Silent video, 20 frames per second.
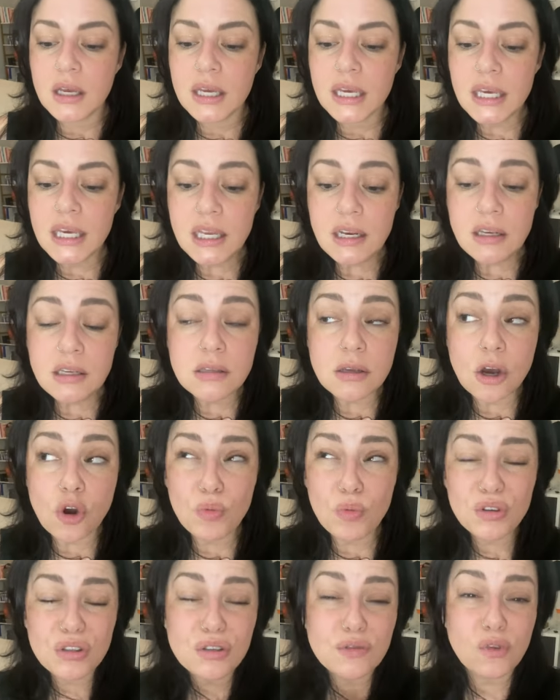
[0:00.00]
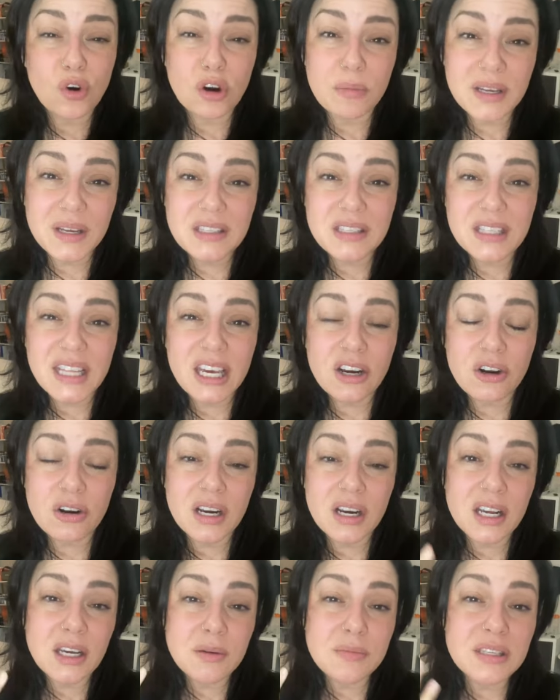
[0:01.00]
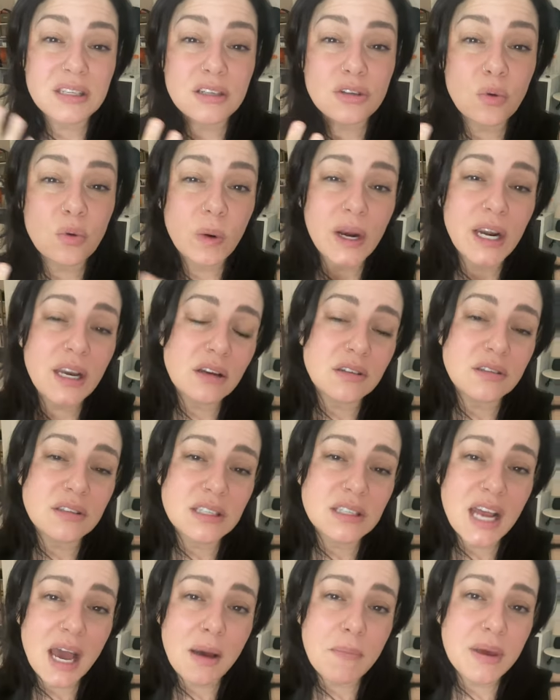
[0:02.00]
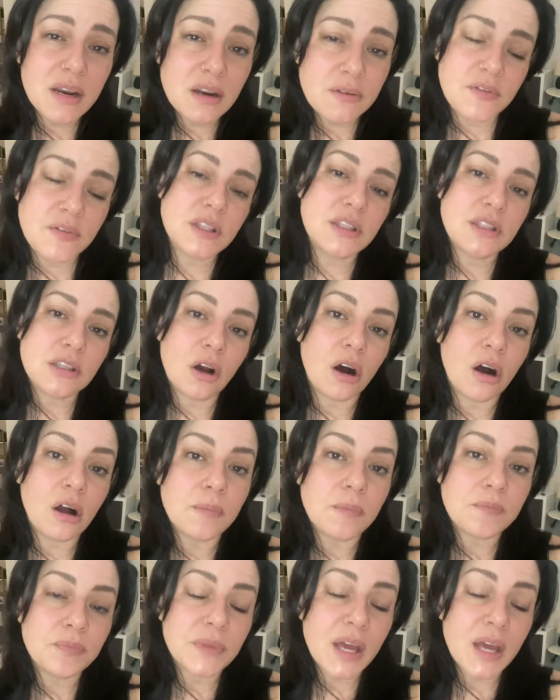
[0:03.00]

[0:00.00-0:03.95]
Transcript: It is almost four months later, and I am still waiting on SNAP benefits, y'all.